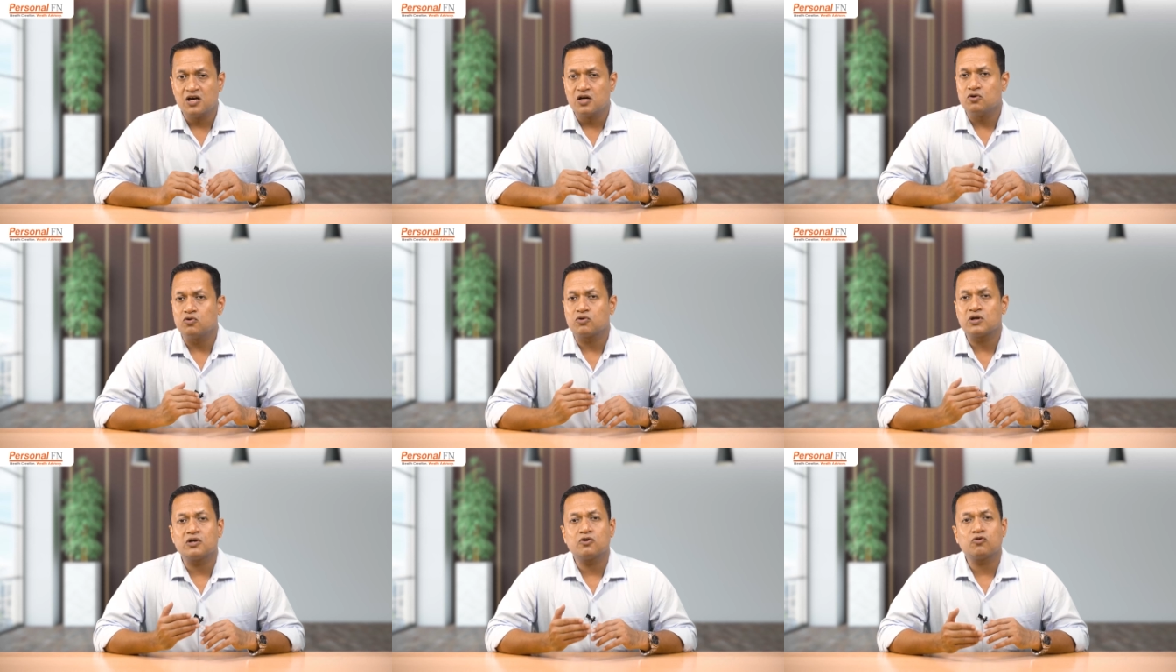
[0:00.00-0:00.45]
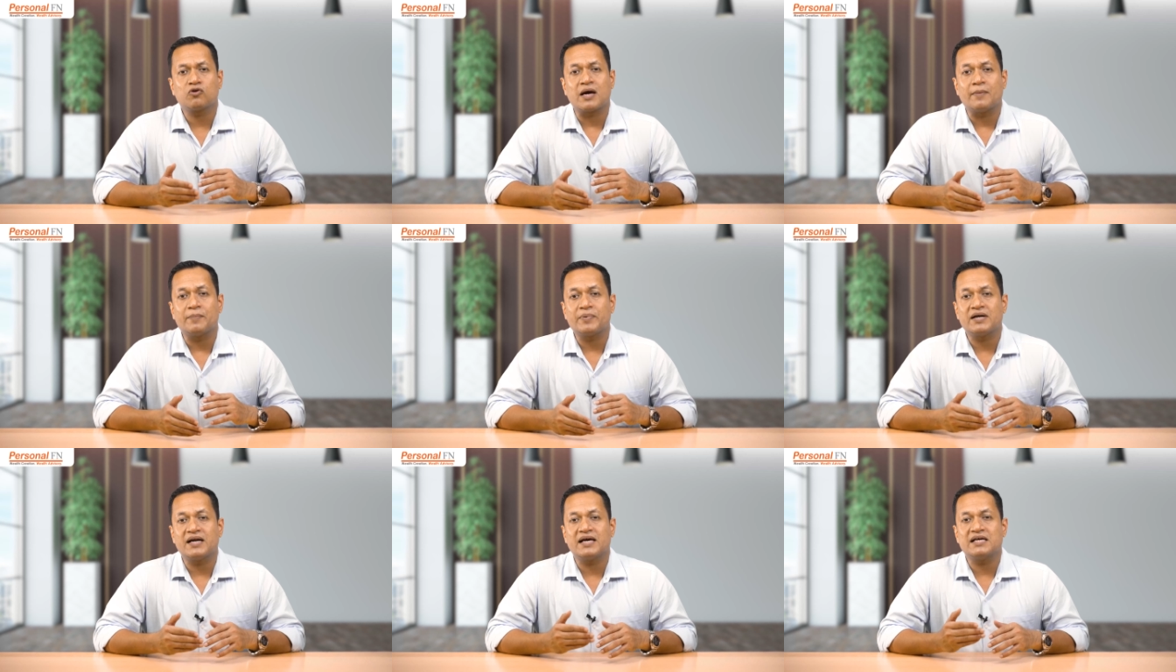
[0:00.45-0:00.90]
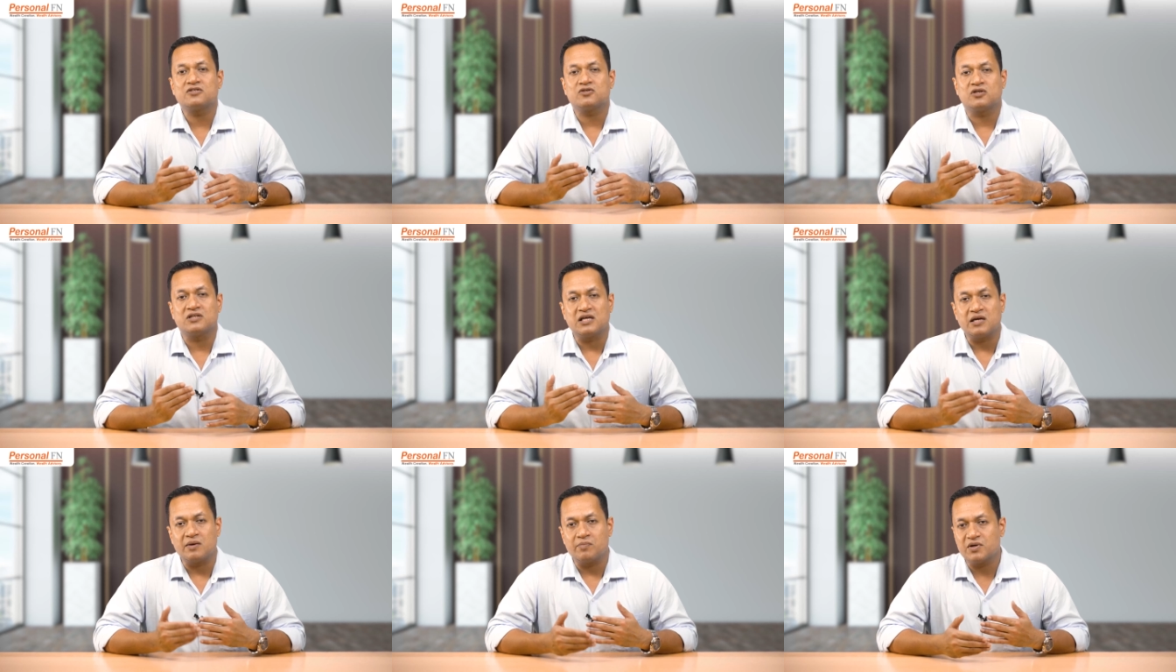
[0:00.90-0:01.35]
looking to capitalize
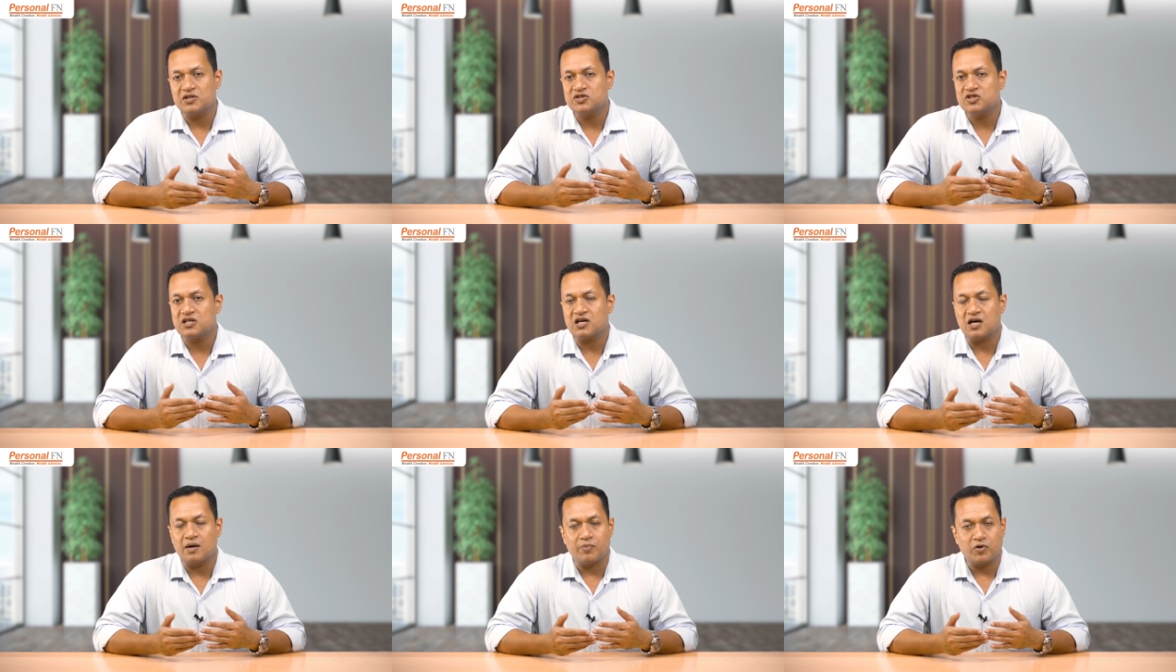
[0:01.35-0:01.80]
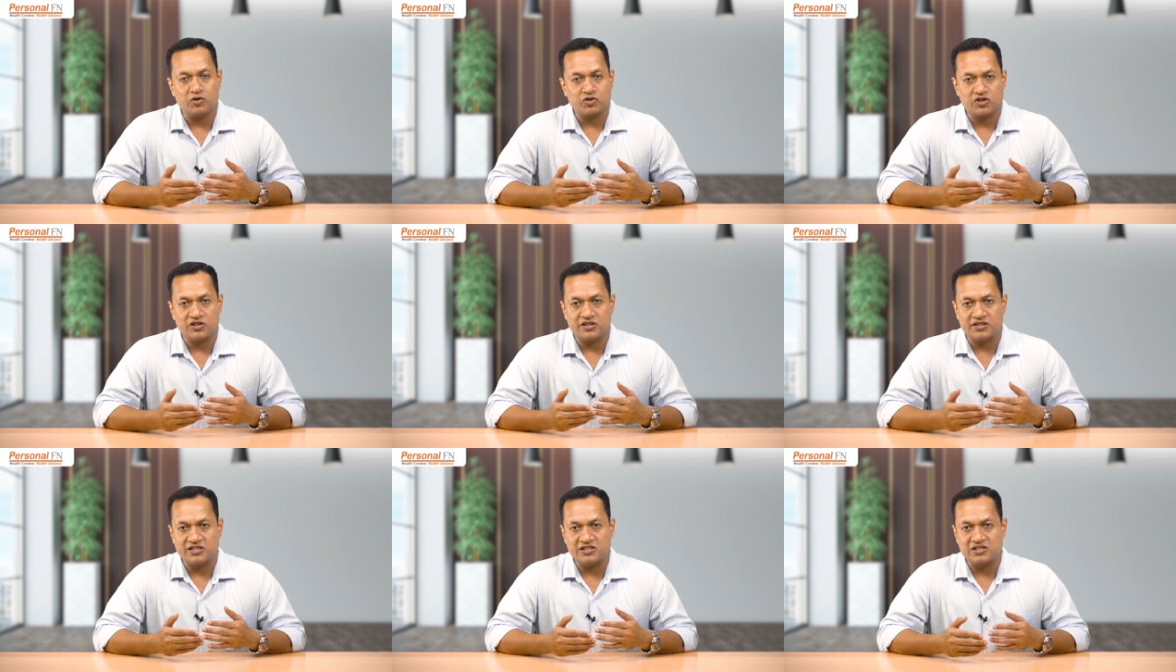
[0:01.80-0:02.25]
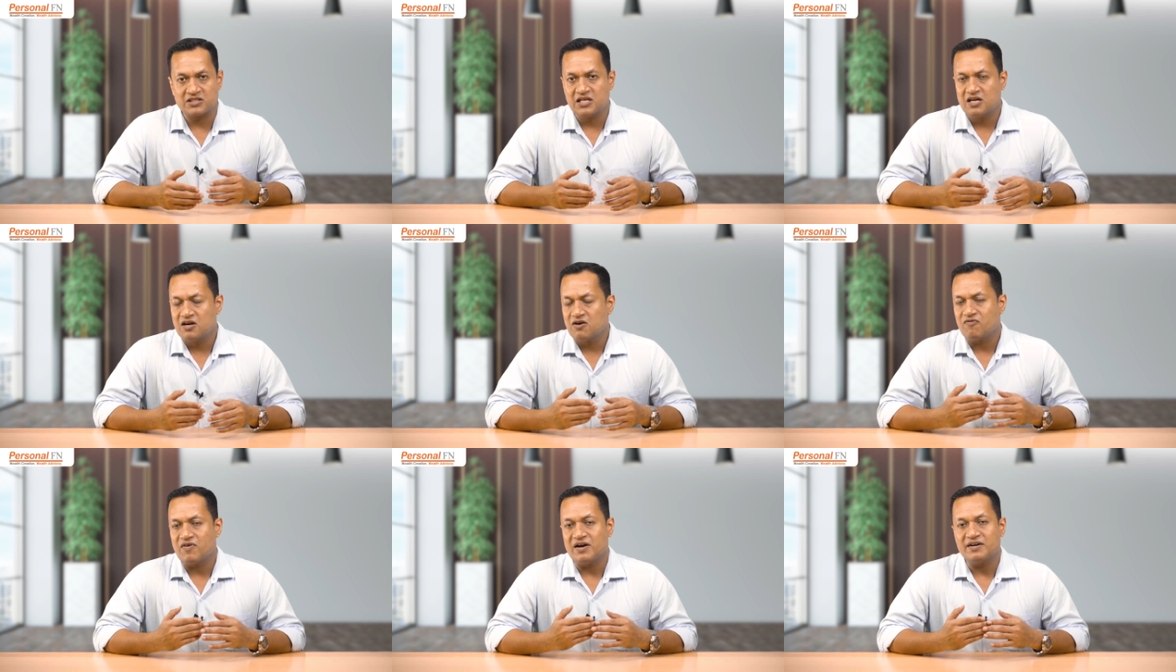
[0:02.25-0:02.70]
on emerging opportunities
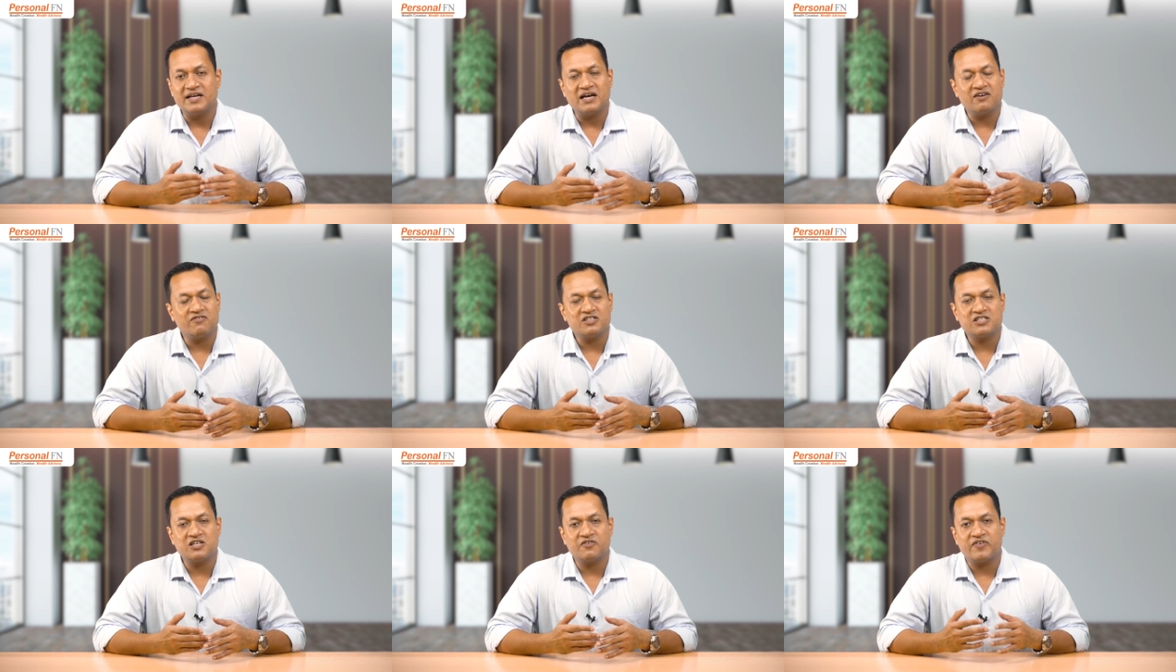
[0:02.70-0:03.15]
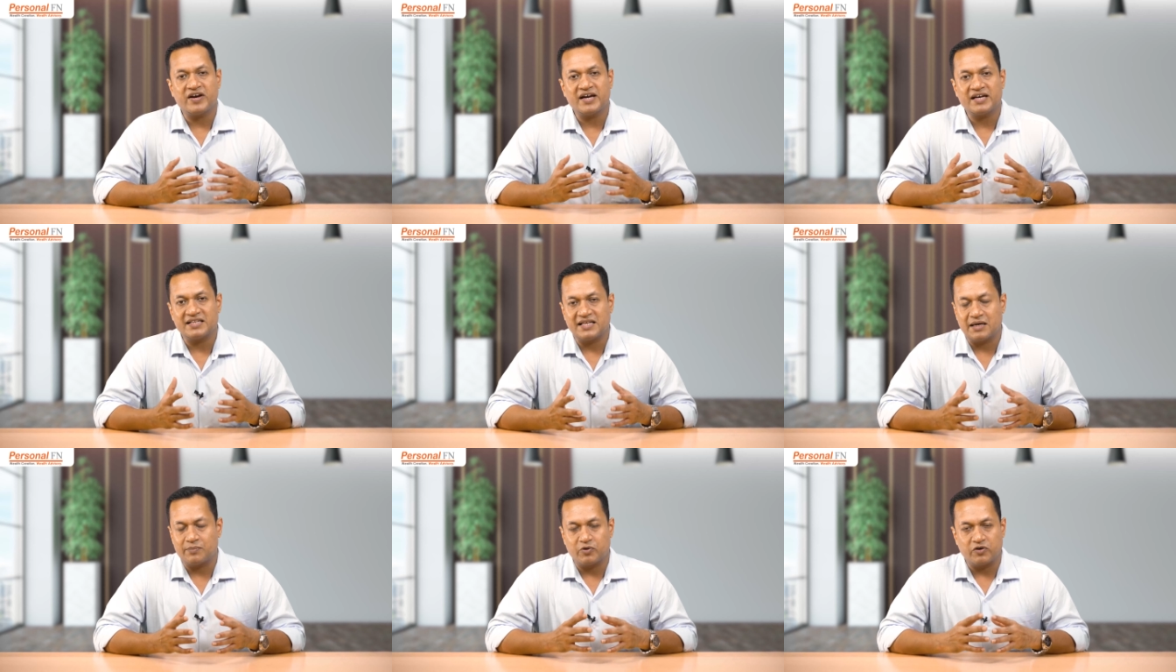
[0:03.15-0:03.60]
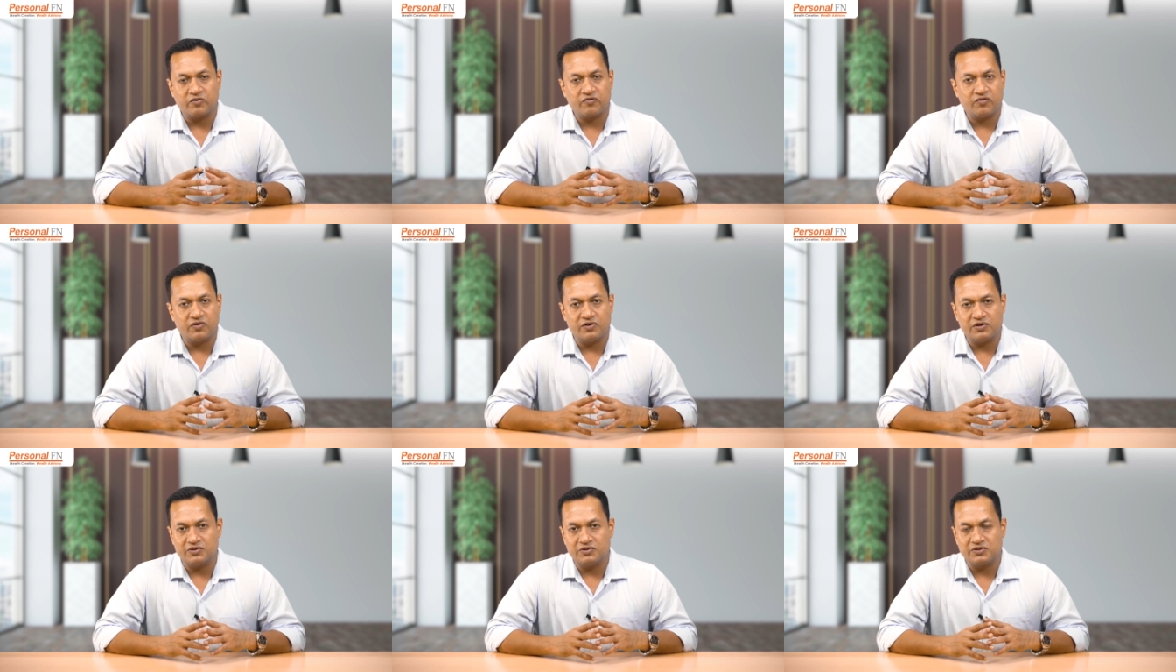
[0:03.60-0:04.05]
while diversifying their
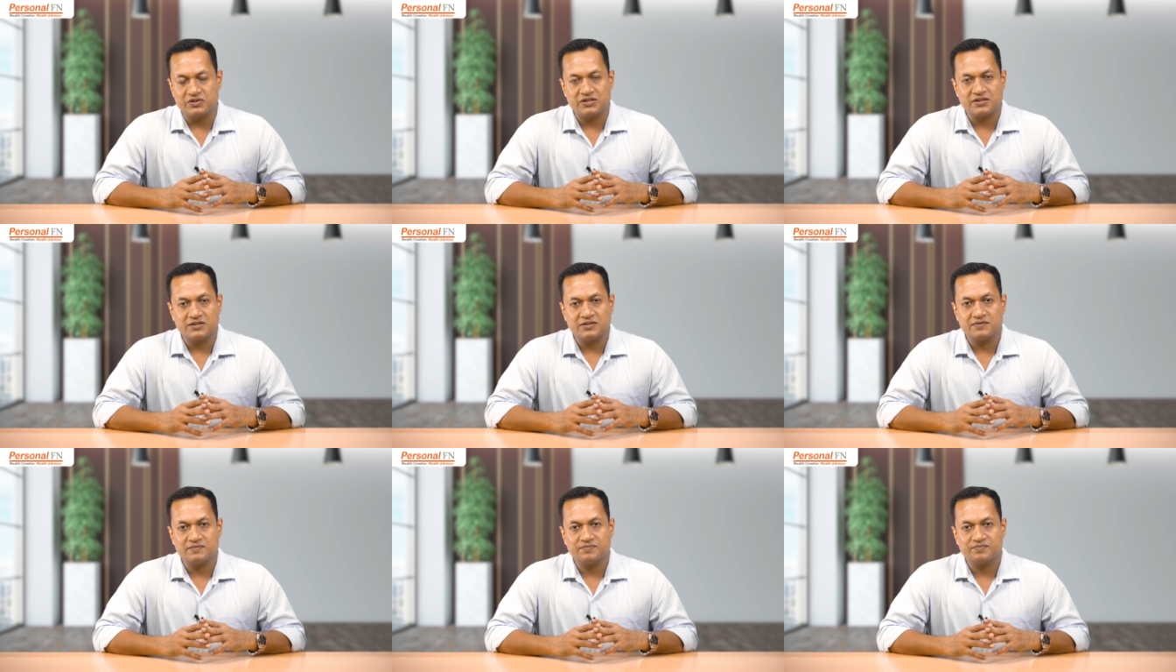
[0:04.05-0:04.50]
portfolios.